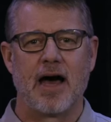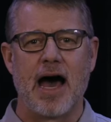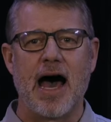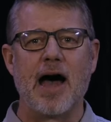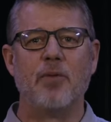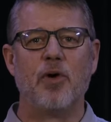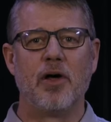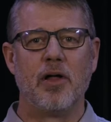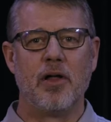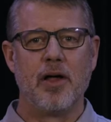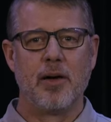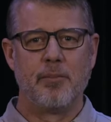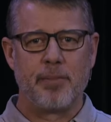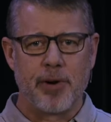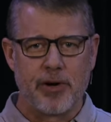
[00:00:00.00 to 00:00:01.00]
I will
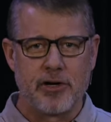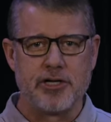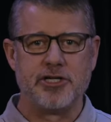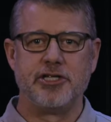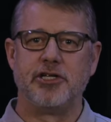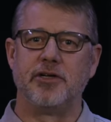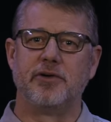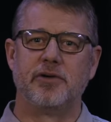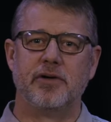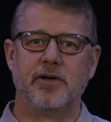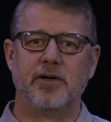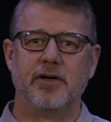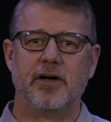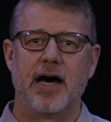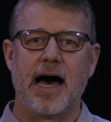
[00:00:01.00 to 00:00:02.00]
purge you,
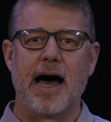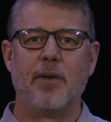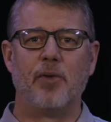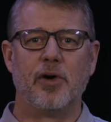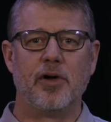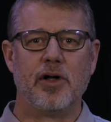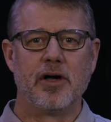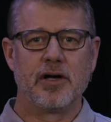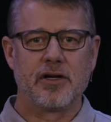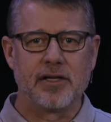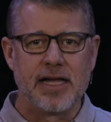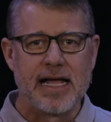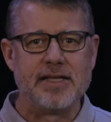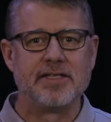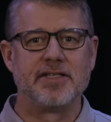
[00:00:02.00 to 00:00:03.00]
I will
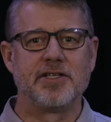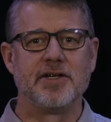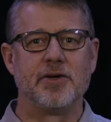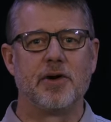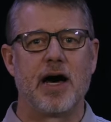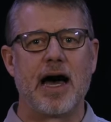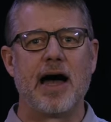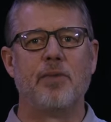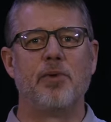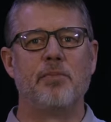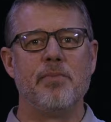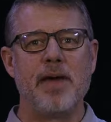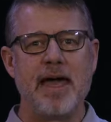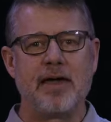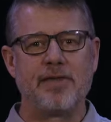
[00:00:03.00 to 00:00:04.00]
cleanse you, I will
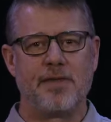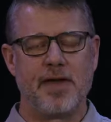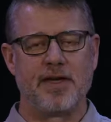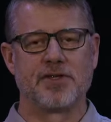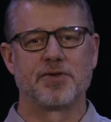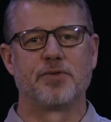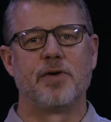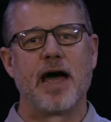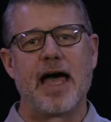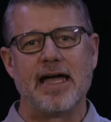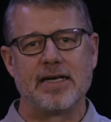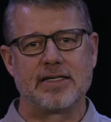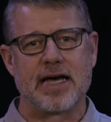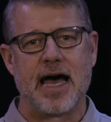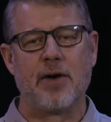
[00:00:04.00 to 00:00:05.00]
make things
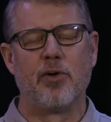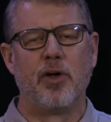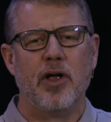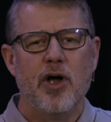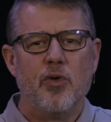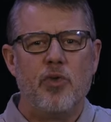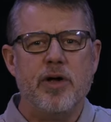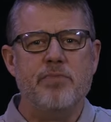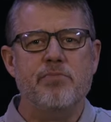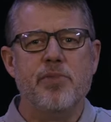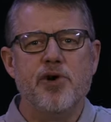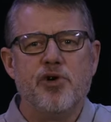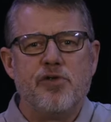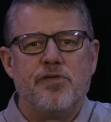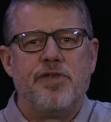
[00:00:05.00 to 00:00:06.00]
right, I will
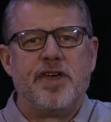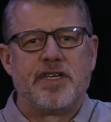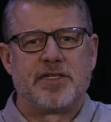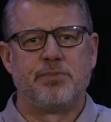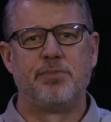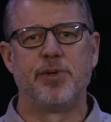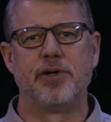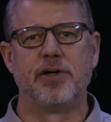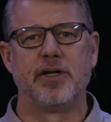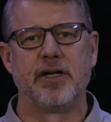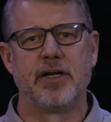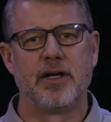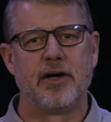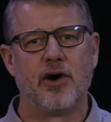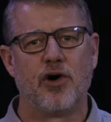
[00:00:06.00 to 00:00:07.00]
remove this
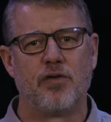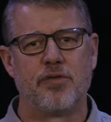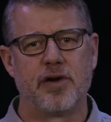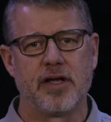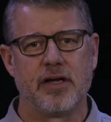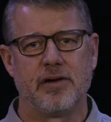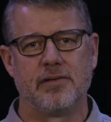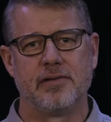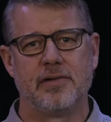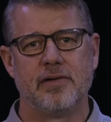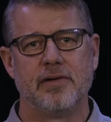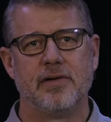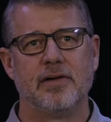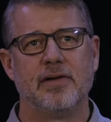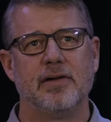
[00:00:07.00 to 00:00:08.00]
burden over you.
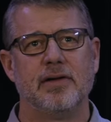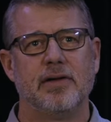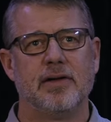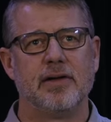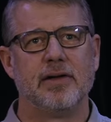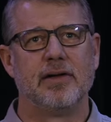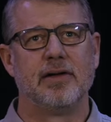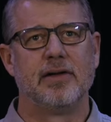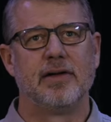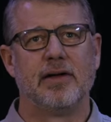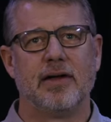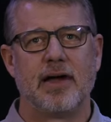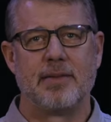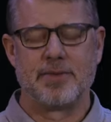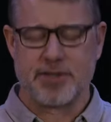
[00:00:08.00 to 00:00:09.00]

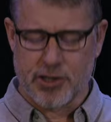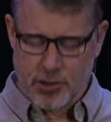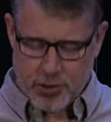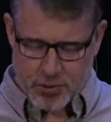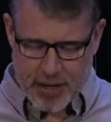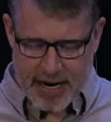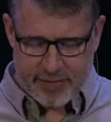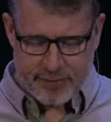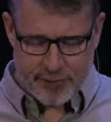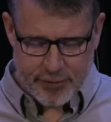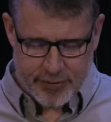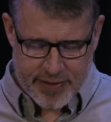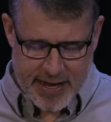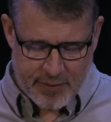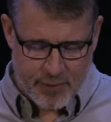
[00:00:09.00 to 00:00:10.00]
I'm so
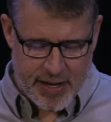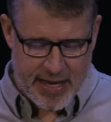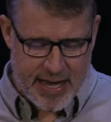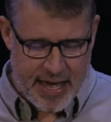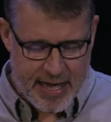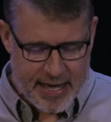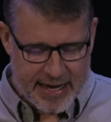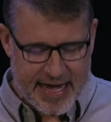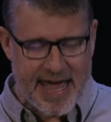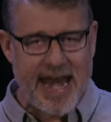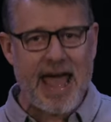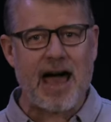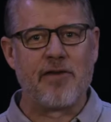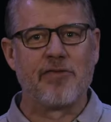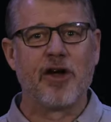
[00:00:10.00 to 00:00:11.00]
grateful that we
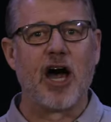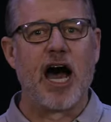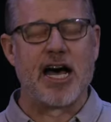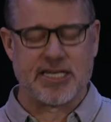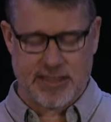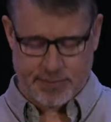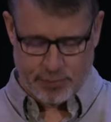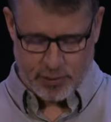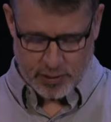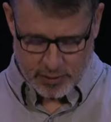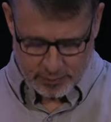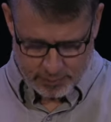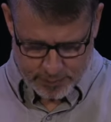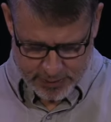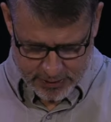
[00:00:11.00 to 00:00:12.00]
can have
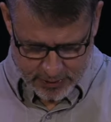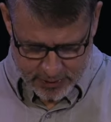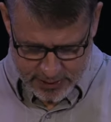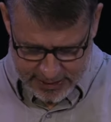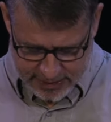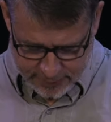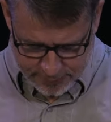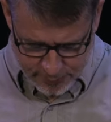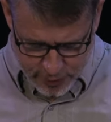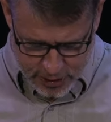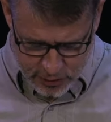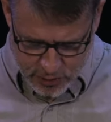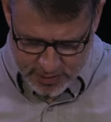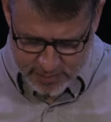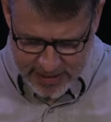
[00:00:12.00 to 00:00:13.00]
gospel purity. And for
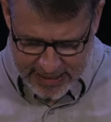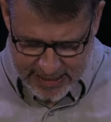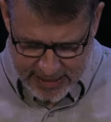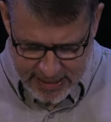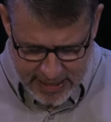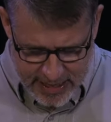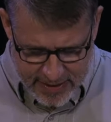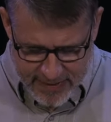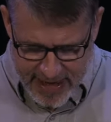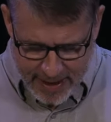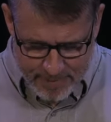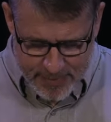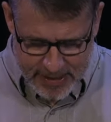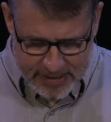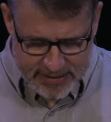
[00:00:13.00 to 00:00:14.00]
you and me,
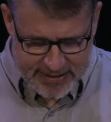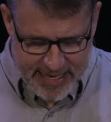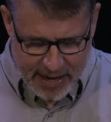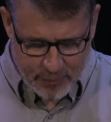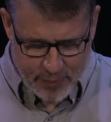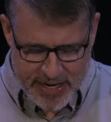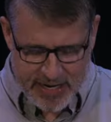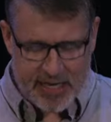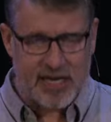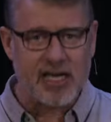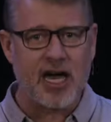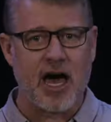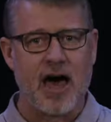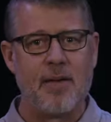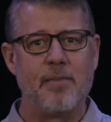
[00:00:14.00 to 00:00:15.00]
that means that we can
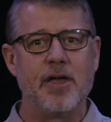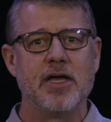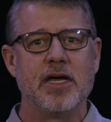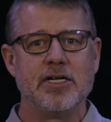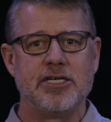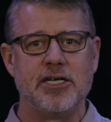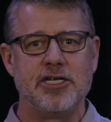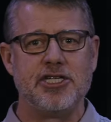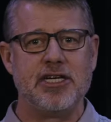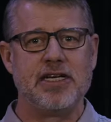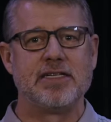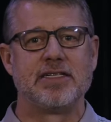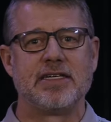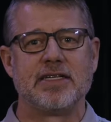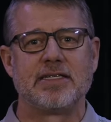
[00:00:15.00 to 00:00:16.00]
come to
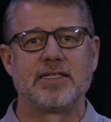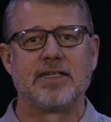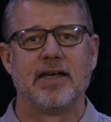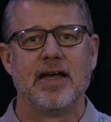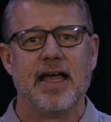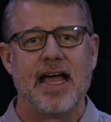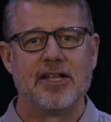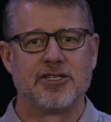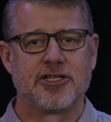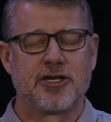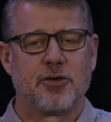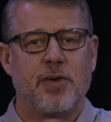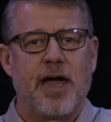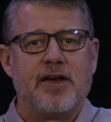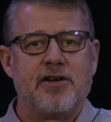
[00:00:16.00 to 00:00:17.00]
Jesus and
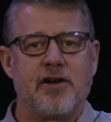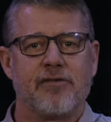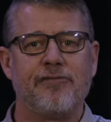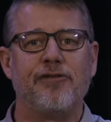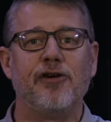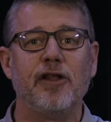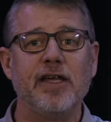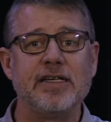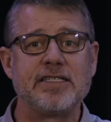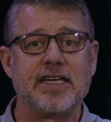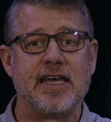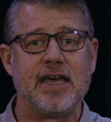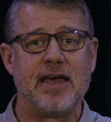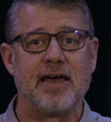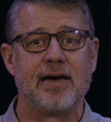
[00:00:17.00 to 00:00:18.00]
surrender fully
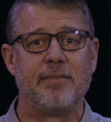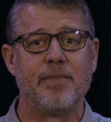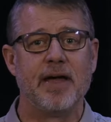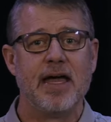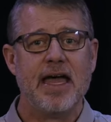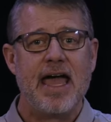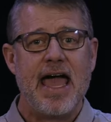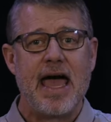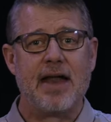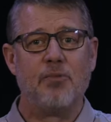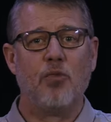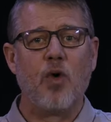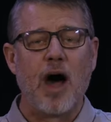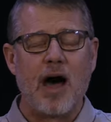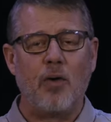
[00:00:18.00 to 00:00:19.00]
to Him.
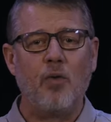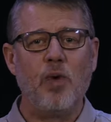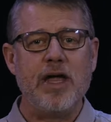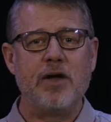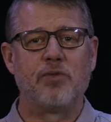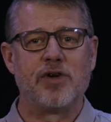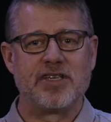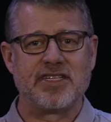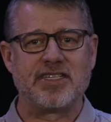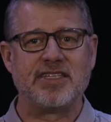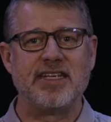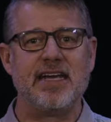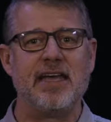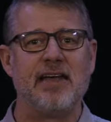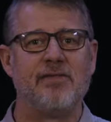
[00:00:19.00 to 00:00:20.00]
And what we
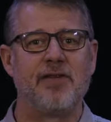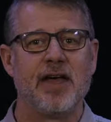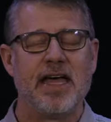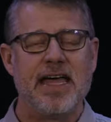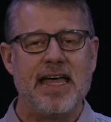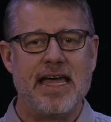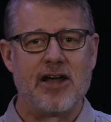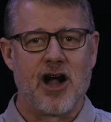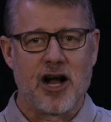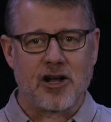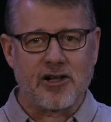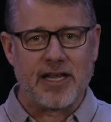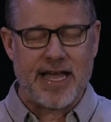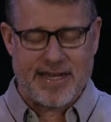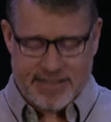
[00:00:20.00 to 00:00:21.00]
receive in our
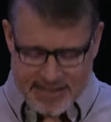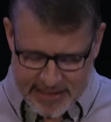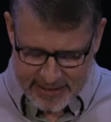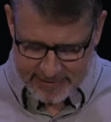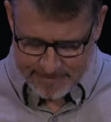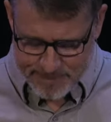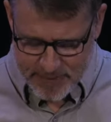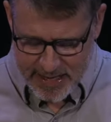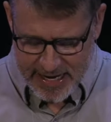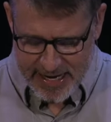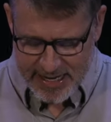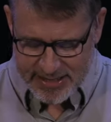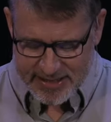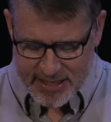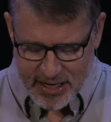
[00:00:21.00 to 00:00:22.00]
cleansing
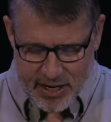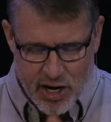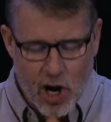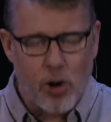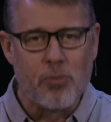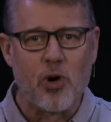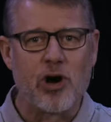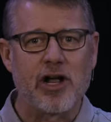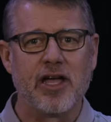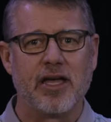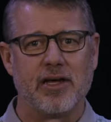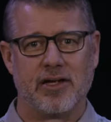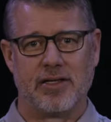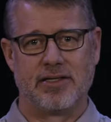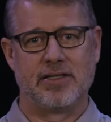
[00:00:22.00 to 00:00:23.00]
is no more
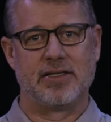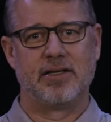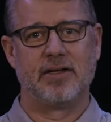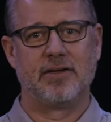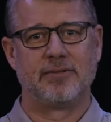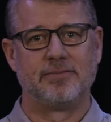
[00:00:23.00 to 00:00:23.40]
guilt,